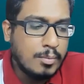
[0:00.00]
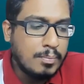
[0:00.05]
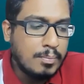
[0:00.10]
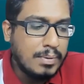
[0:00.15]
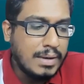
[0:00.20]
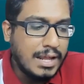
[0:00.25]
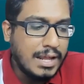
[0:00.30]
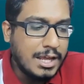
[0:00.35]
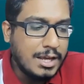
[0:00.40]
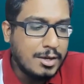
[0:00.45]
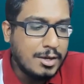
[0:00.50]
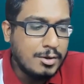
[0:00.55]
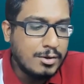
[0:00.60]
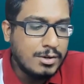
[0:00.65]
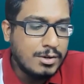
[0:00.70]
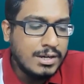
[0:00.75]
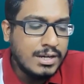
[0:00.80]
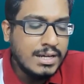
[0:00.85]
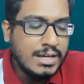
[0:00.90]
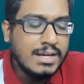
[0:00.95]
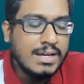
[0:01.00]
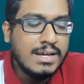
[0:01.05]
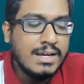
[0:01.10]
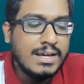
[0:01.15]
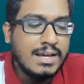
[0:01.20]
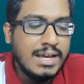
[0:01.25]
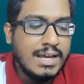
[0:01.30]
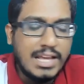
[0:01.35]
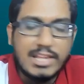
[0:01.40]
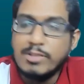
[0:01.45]
play good?
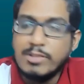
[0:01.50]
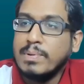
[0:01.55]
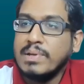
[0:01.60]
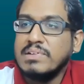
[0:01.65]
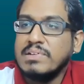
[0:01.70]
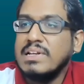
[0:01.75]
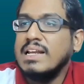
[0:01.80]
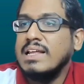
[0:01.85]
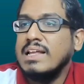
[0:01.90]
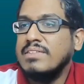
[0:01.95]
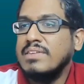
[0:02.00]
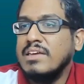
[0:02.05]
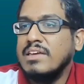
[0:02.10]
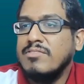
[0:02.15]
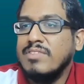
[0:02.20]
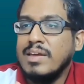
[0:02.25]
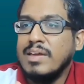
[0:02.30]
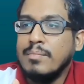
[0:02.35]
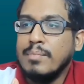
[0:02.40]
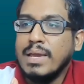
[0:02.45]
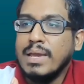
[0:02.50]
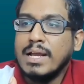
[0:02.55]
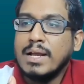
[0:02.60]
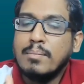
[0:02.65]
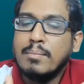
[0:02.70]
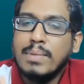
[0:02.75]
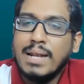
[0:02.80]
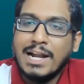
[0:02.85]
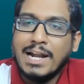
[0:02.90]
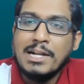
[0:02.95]
Especially let's say we make a
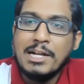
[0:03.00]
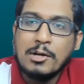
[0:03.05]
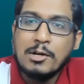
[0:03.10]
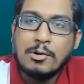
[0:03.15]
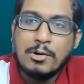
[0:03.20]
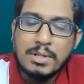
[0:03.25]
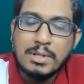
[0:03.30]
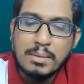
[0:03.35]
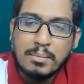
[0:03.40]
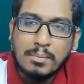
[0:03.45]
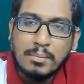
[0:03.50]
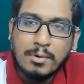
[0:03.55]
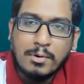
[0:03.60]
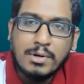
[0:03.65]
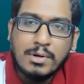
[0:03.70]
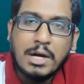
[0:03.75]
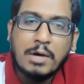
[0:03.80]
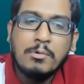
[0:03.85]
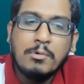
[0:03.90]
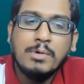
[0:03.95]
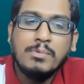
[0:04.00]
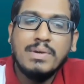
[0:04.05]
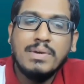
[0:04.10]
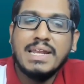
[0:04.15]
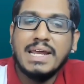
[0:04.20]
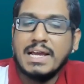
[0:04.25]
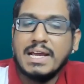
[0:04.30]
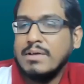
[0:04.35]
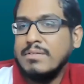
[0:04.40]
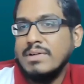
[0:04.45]
blunder on the board, how do we
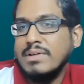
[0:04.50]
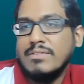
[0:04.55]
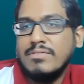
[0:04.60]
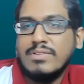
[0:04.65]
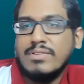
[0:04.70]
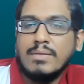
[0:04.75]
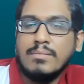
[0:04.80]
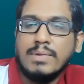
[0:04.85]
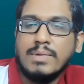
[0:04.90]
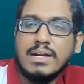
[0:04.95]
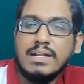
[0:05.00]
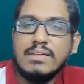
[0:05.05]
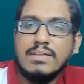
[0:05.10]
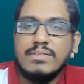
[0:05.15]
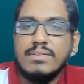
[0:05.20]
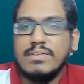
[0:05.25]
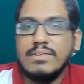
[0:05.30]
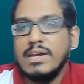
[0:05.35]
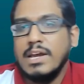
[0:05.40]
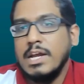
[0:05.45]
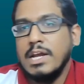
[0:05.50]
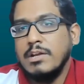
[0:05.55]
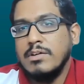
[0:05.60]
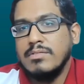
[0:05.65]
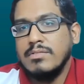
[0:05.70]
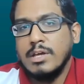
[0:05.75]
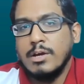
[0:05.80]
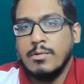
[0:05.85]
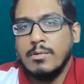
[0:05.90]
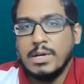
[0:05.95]
recover from it? This is kind
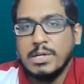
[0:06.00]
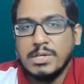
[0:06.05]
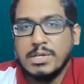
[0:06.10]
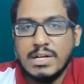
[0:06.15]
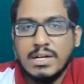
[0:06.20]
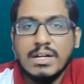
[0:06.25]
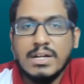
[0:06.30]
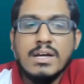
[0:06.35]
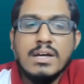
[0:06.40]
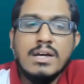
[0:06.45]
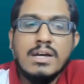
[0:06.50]
of the question.